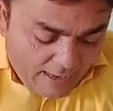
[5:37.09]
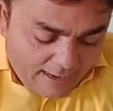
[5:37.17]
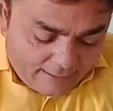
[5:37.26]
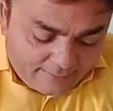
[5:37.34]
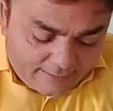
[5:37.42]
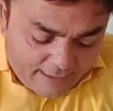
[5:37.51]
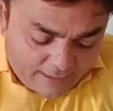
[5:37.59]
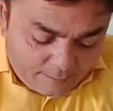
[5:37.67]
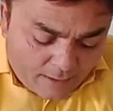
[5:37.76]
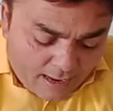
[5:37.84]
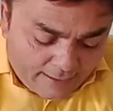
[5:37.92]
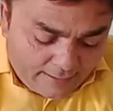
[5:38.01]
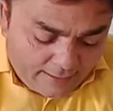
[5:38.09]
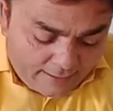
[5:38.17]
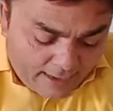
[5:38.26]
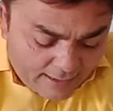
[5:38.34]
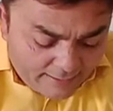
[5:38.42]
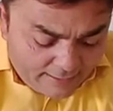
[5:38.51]
and thereby
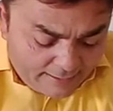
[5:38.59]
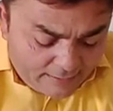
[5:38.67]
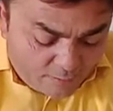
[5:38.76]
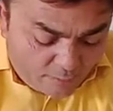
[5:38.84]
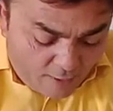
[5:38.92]
hiding the